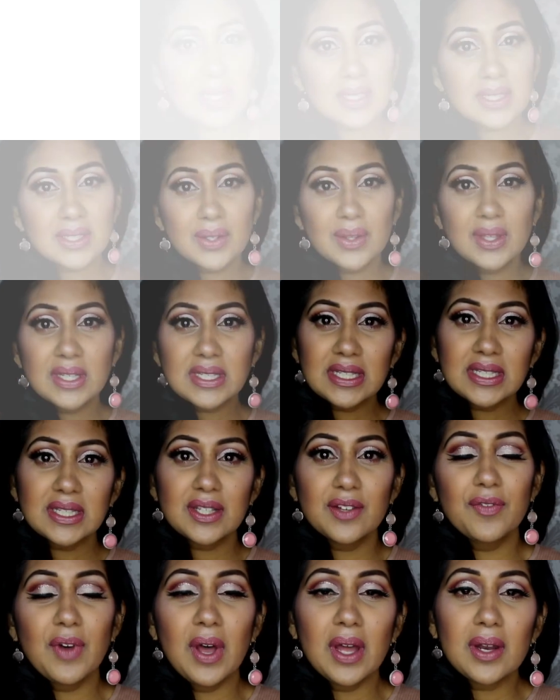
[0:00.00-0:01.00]
So this is
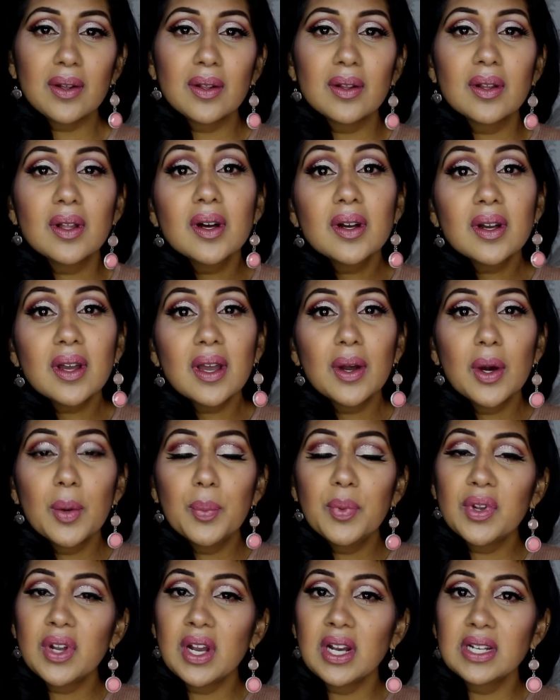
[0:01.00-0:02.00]
the final look. I
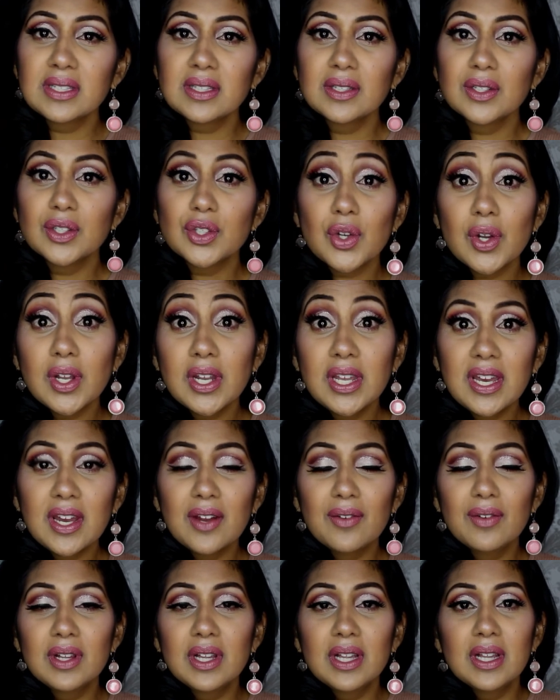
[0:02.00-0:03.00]
hope you guys enjoyed it.
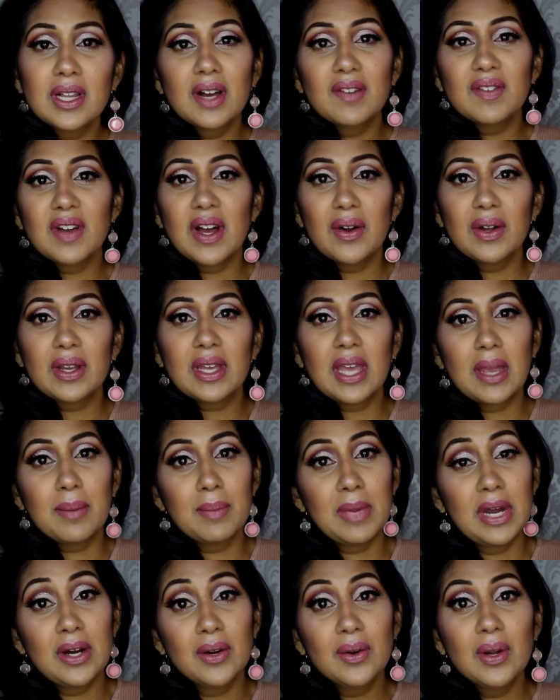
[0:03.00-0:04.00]
I really love how it
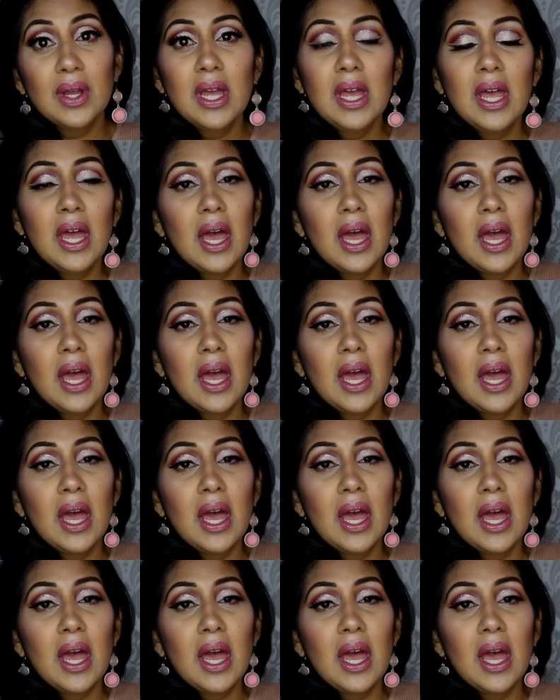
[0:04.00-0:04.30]
came out.